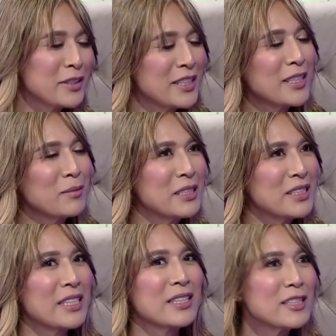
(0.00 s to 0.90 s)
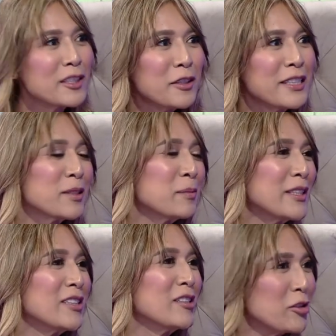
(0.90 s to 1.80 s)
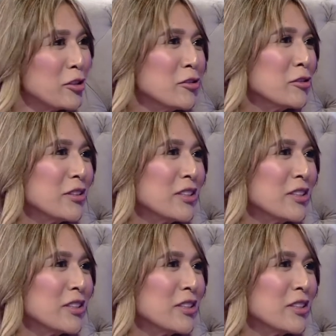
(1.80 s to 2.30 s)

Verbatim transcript: telling me, it's like, it's a good experience, you should do